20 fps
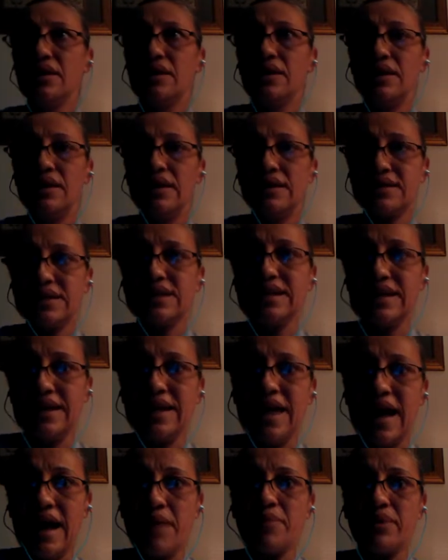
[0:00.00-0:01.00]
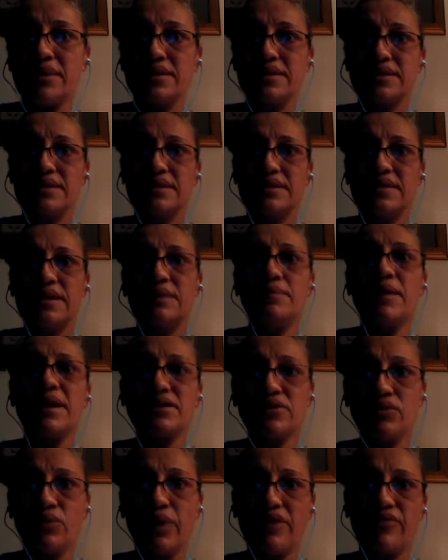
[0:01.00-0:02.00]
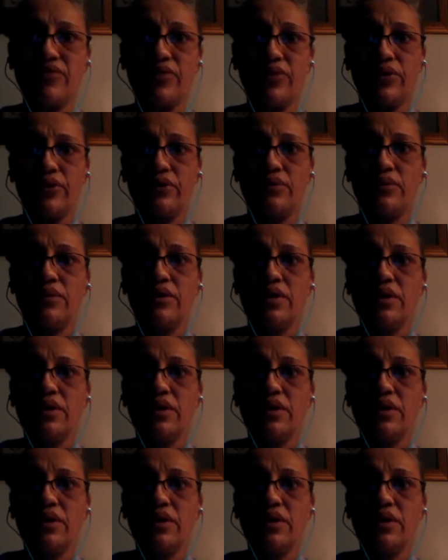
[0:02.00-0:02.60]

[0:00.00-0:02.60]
It happens. He makes a way for you.